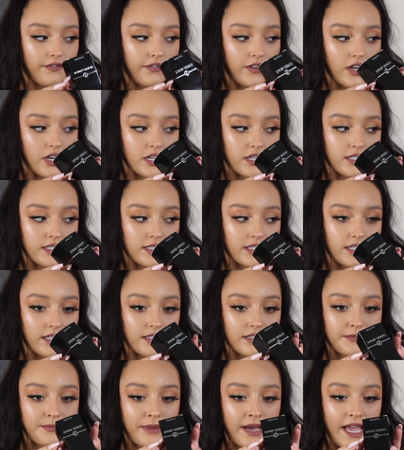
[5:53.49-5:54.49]
First
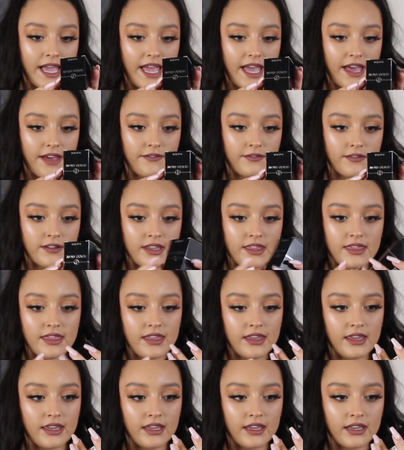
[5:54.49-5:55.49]
is my
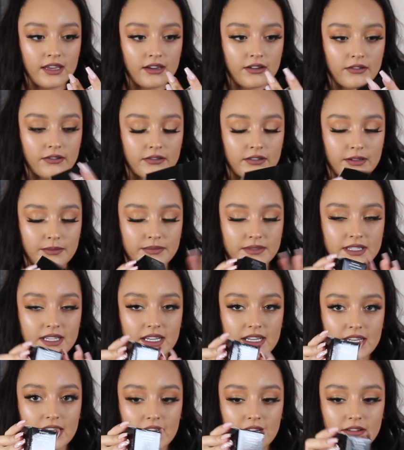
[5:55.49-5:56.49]
Everything,
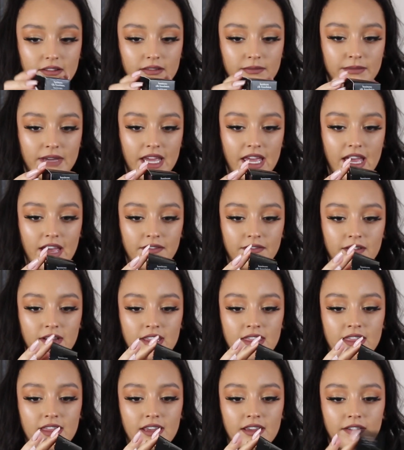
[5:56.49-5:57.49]
upside down, my
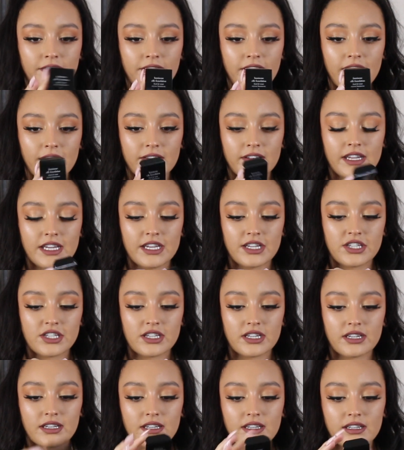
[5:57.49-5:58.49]
Everything
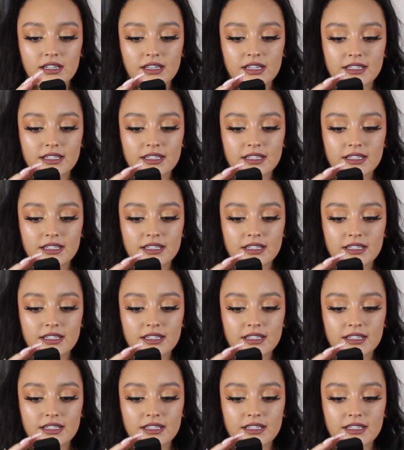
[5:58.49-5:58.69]
foundation.